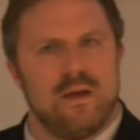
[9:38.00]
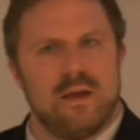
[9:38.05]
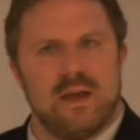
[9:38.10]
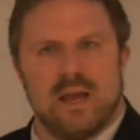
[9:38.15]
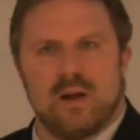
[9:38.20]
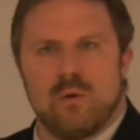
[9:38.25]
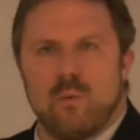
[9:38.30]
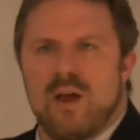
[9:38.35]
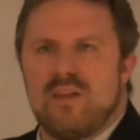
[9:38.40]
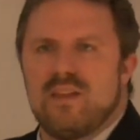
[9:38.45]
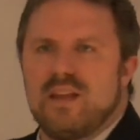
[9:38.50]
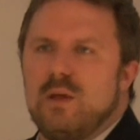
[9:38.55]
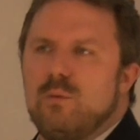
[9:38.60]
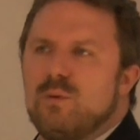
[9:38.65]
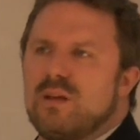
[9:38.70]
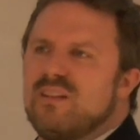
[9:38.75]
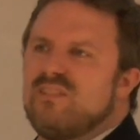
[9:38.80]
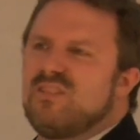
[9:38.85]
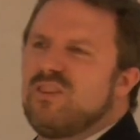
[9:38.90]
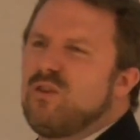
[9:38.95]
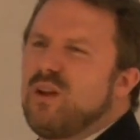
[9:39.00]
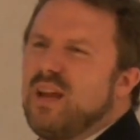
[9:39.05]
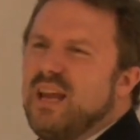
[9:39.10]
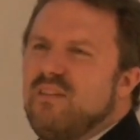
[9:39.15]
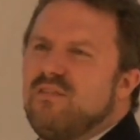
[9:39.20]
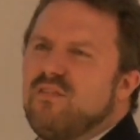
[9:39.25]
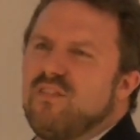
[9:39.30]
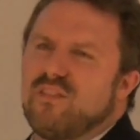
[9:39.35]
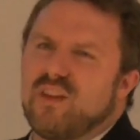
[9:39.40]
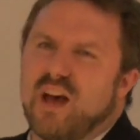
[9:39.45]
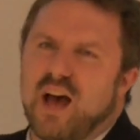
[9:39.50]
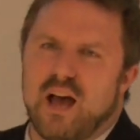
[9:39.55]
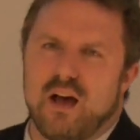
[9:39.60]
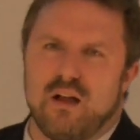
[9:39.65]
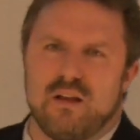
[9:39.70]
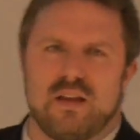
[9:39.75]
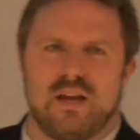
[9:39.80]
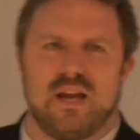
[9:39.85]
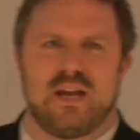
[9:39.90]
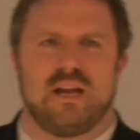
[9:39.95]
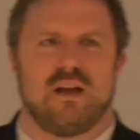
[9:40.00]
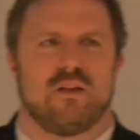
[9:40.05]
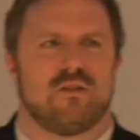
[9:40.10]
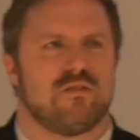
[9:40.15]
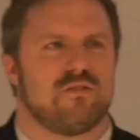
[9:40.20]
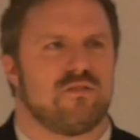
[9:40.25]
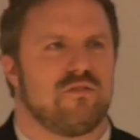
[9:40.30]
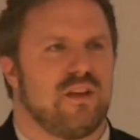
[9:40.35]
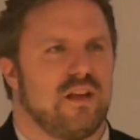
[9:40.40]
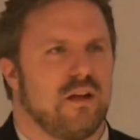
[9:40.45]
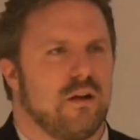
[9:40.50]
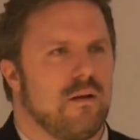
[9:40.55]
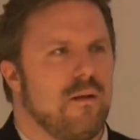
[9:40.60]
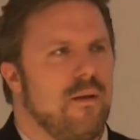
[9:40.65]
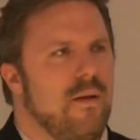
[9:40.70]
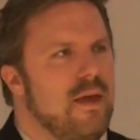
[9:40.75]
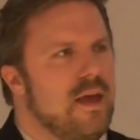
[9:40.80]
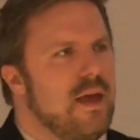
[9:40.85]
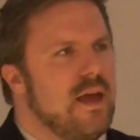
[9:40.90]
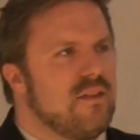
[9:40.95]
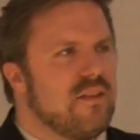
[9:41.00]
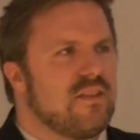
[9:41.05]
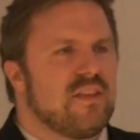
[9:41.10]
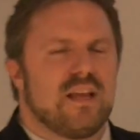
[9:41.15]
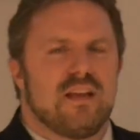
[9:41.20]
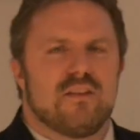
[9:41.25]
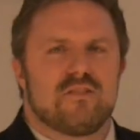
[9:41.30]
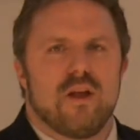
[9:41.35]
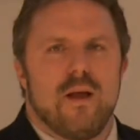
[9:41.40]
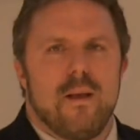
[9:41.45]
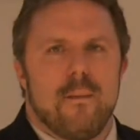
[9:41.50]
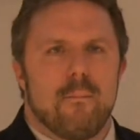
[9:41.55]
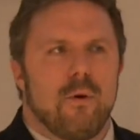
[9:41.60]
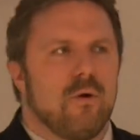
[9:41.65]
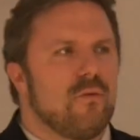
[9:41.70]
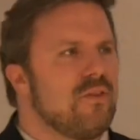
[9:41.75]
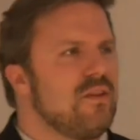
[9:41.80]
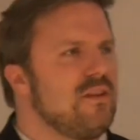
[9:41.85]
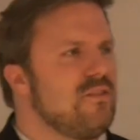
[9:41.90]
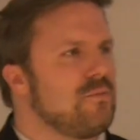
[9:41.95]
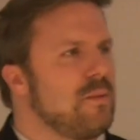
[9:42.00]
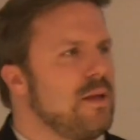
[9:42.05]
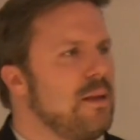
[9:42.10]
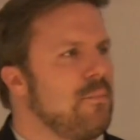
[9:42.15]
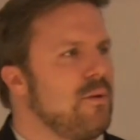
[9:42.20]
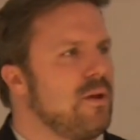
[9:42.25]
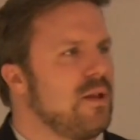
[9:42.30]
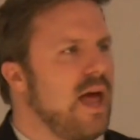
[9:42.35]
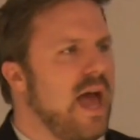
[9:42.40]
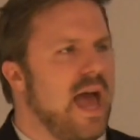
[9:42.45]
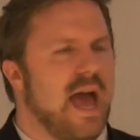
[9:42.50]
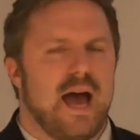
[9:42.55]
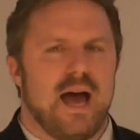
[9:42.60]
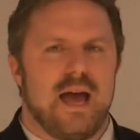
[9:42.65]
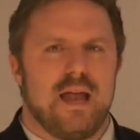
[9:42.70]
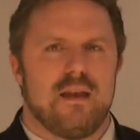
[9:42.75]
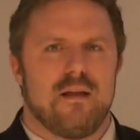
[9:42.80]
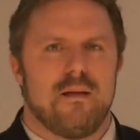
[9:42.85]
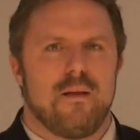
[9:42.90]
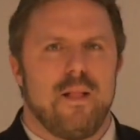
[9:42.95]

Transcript: in a way that he would consider infantile in any other sphere. The thing is, both of these people had